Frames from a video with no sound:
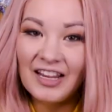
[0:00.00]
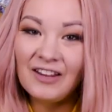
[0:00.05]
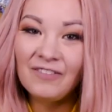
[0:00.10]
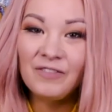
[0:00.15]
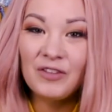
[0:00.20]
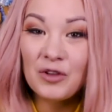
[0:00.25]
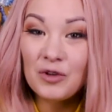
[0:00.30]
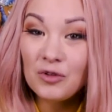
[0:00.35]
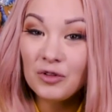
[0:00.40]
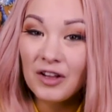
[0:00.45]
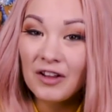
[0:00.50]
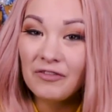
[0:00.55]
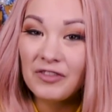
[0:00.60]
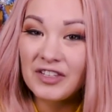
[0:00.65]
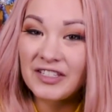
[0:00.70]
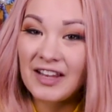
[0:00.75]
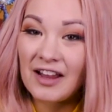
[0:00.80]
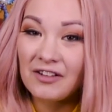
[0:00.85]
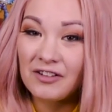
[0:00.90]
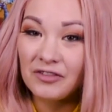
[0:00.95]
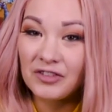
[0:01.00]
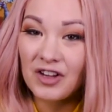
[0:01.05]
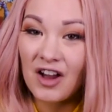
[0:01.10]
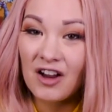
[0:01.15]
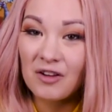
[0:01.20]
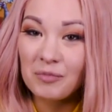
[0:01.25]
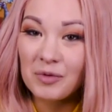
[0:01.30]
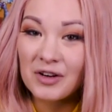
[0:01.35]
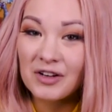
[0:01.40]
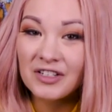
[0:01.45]
If you love the sound of
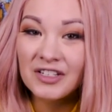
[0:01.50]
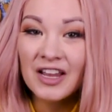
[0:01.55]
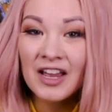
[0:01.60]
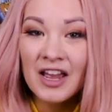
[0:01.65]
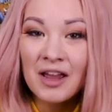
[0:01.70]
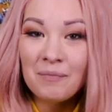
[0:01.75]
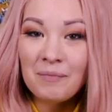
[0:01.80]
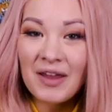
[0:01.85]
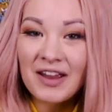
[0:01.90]
songbirds,